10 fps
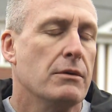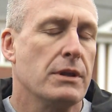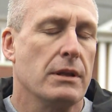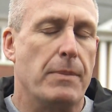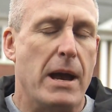
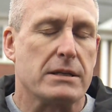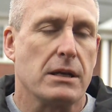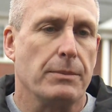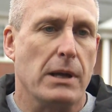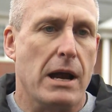within the
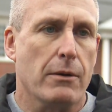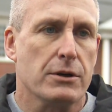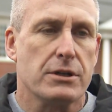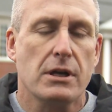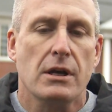past couple
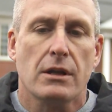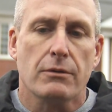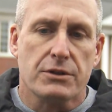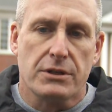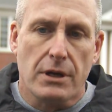hours,
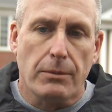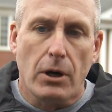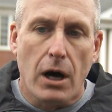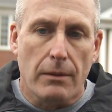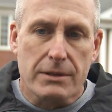there was a
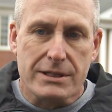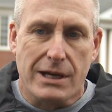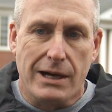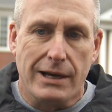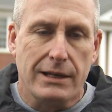double
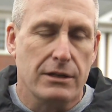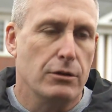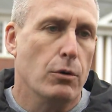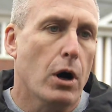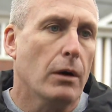homicide in
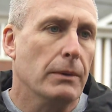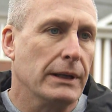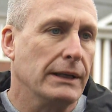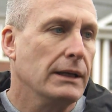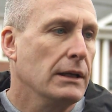New
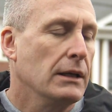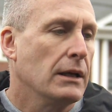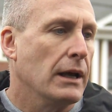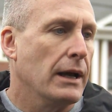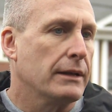Albany
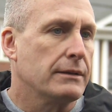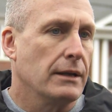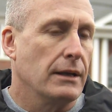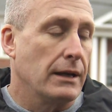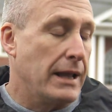at
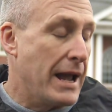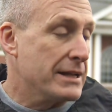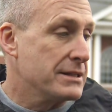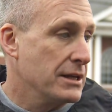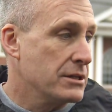a
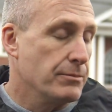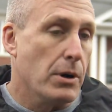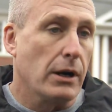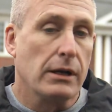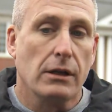gas station
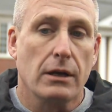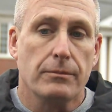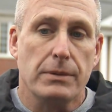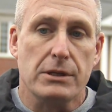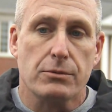parking lot
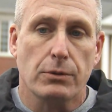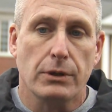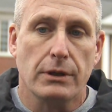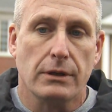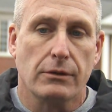in
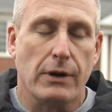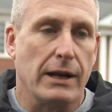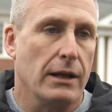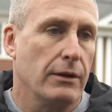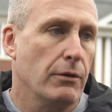Beechwood and
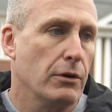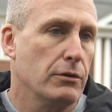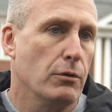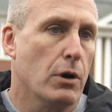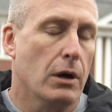Grantline Road
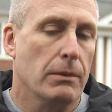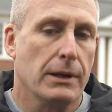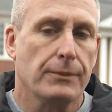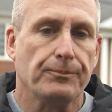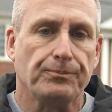in New
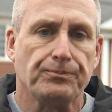Albany.